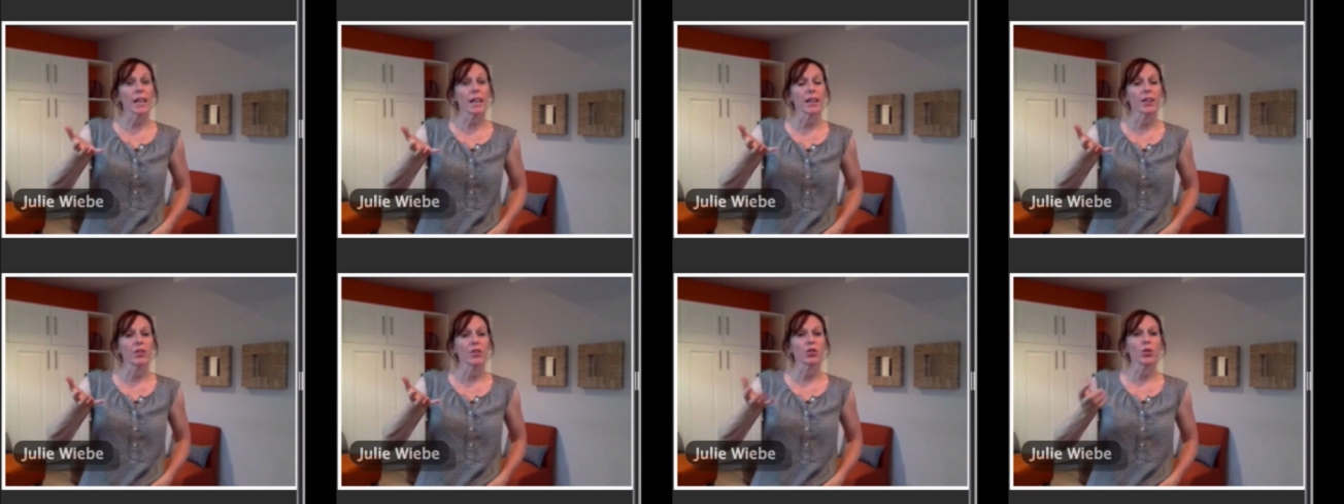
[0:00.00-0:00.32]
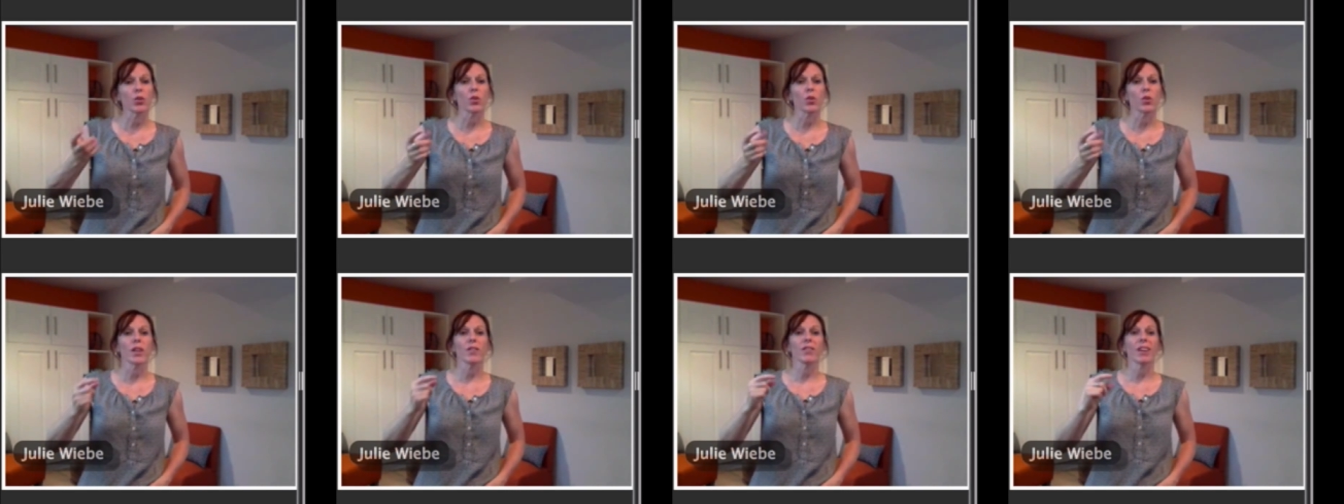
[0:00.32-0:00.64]
So
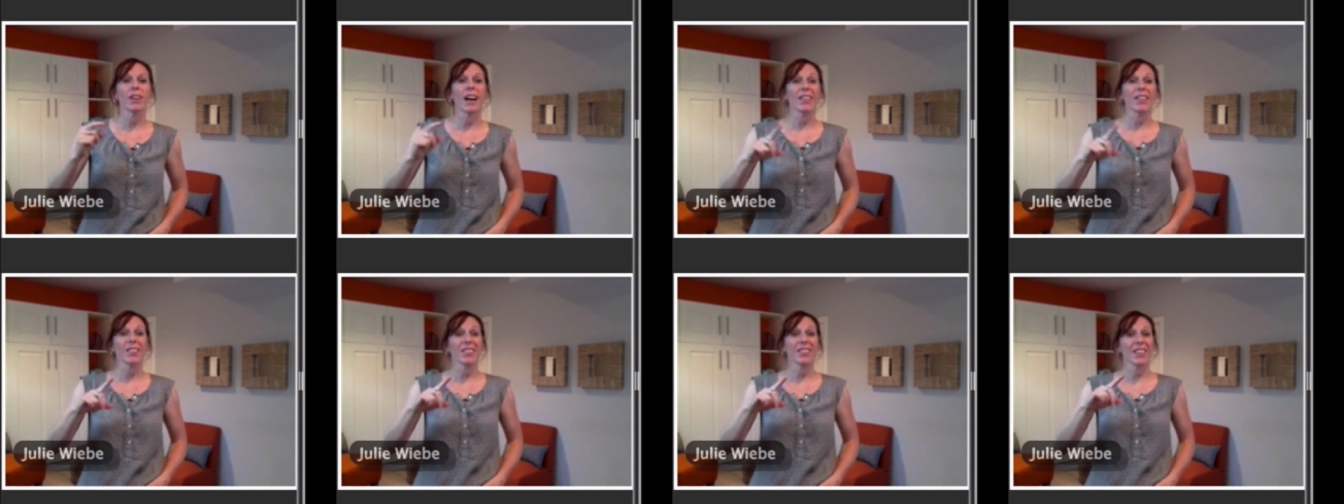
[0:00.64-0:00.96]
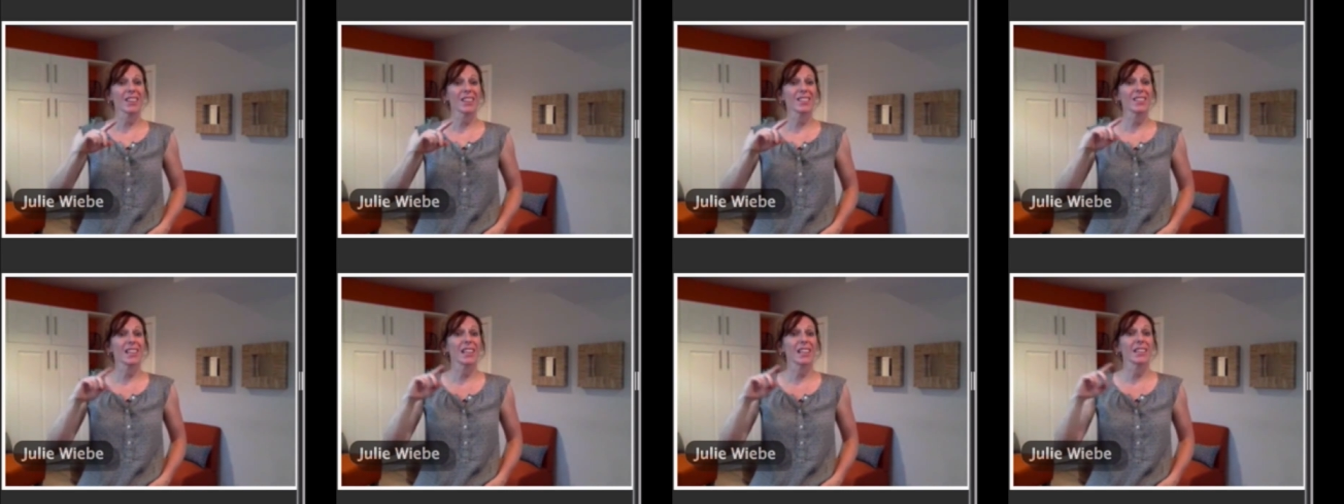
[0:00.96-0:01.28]
they've got
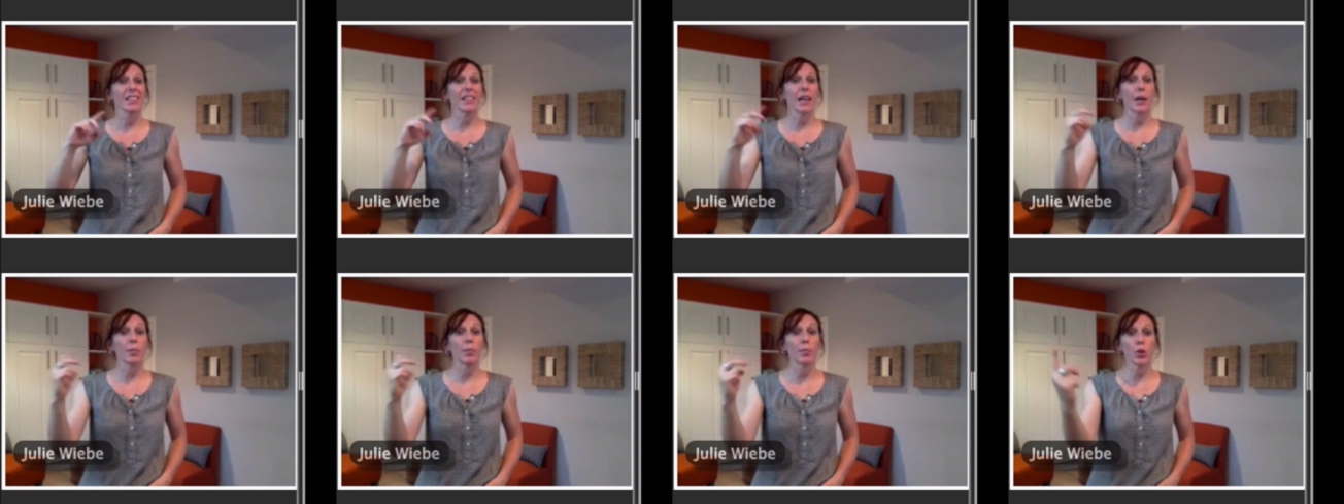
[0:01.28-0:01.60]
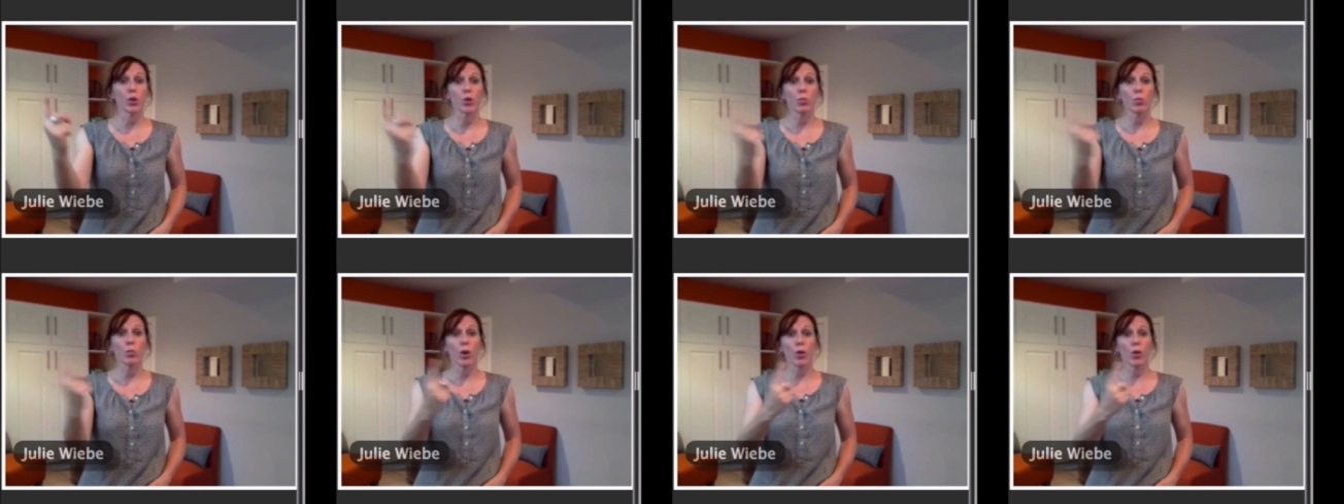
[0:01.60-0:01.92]
things like that
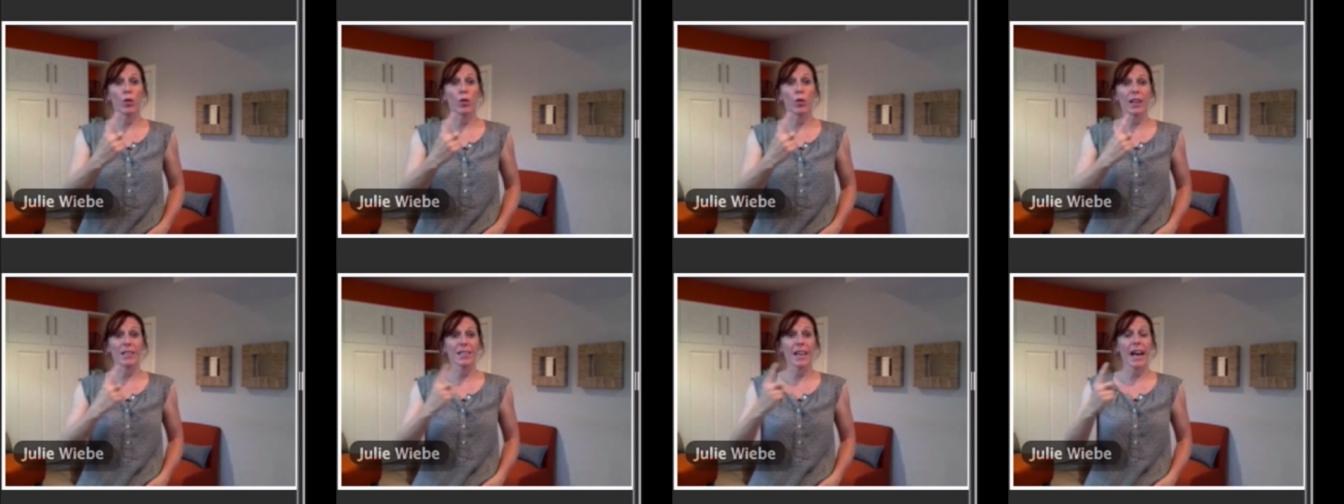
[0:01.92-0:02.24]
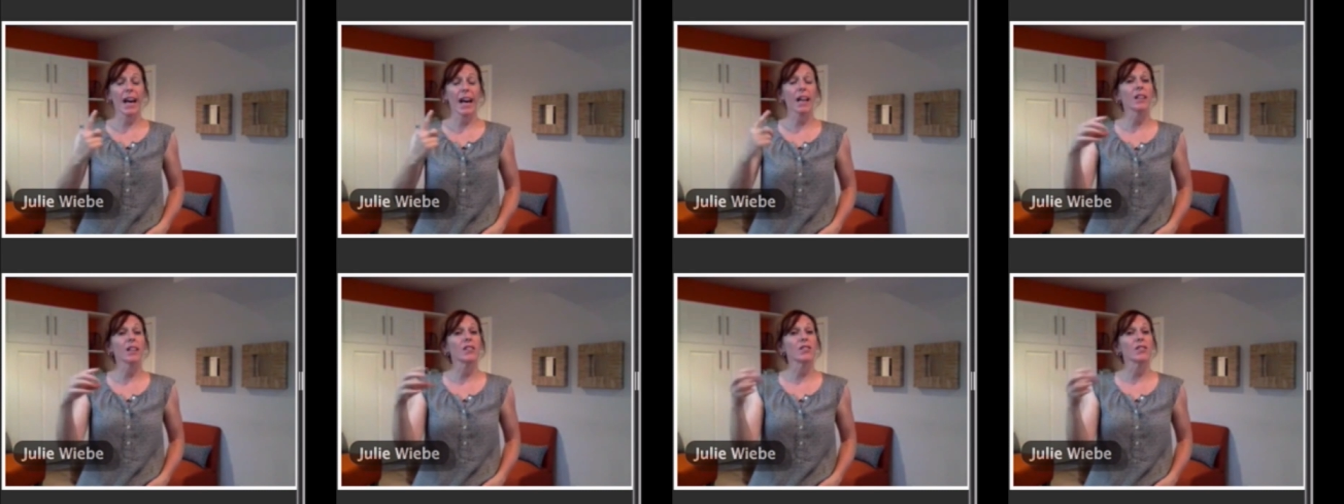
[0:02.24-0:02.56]

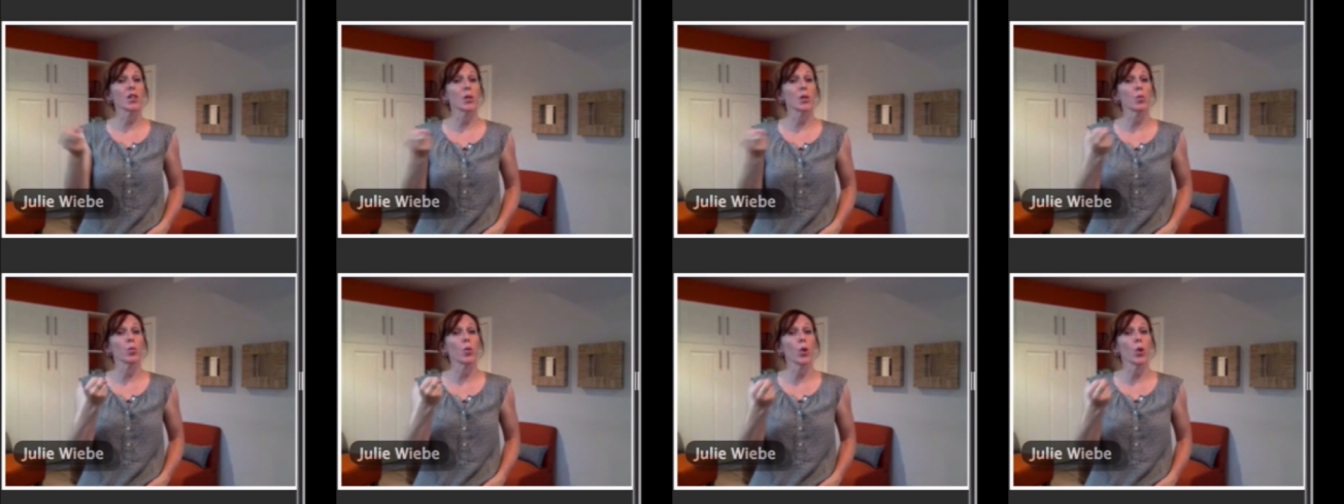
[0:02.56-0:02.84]
puborectalis that